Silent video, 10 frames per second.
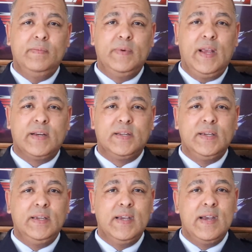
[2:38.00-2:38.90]

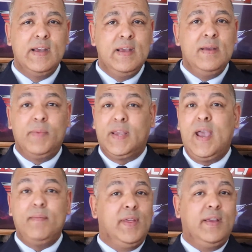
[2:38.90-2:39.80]
actually
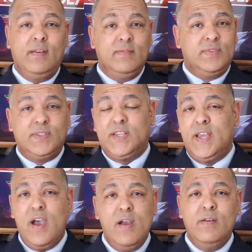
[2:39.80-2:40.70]
became the
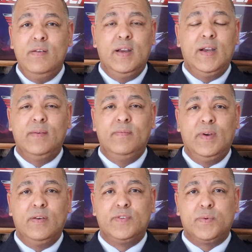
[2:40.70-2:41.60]
CO
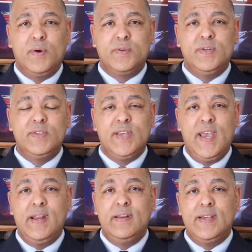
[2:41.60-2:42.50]
of squadrons,
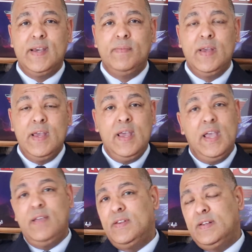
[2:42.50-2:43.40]
and
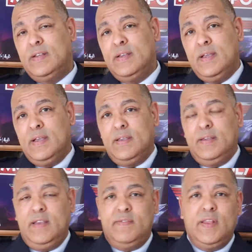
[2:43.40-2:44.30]

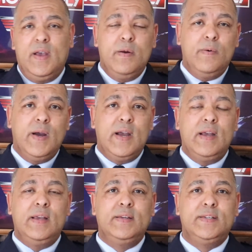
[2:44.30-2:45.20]
even
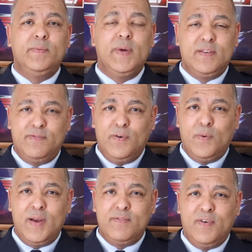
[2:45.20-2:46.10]
though she went to
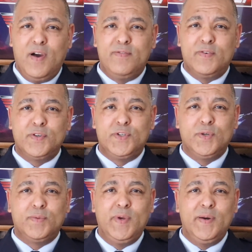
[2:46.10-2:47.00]
415 for a
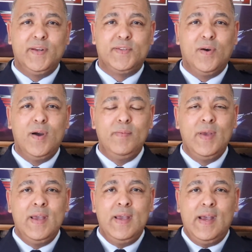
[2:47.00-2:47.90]
short period of
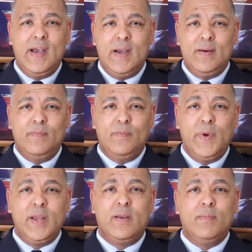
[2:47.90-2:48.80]
time,
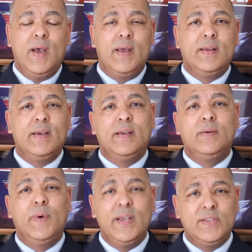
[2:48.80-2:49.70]
Wing
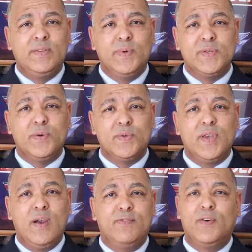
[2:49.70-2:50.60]
Commander West was
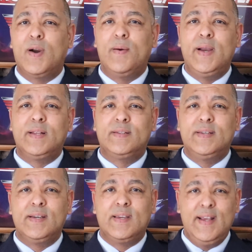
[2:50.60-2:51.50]
also a
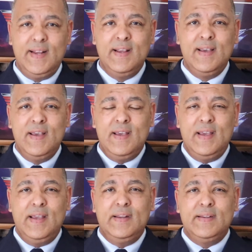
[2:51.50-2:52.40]
408 cadet,
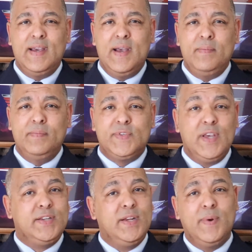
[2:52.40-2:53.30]
and
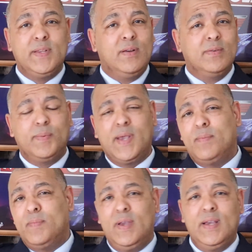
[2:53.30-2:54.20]
so she went on to
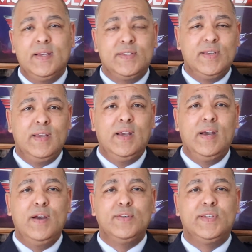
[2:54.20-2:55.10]
become
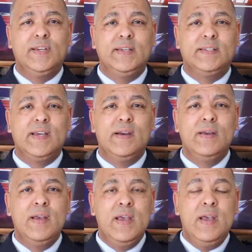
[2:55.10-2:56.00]
OC.
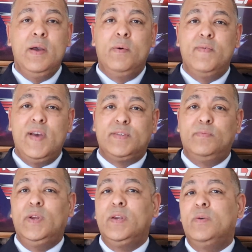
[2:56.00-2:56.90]
So we've had
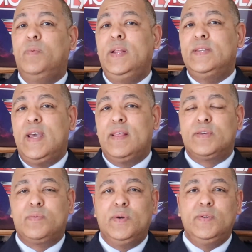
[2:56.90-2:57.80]
some really good wins out of the
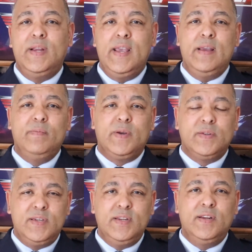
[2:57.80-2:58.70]
squadron, and we
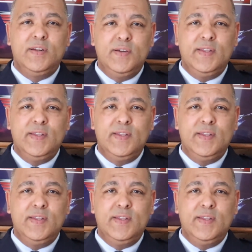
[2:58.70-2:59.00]
continue to do